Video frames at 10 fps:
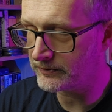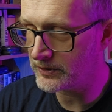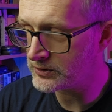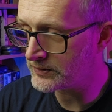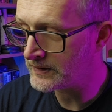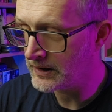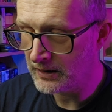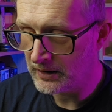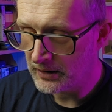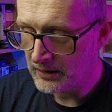futures.
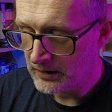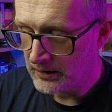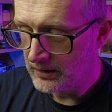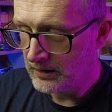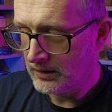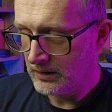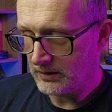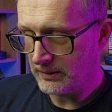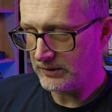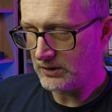
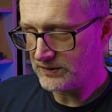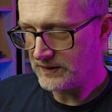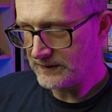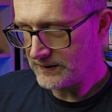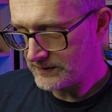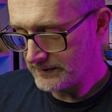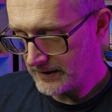Well, that was a long sentence.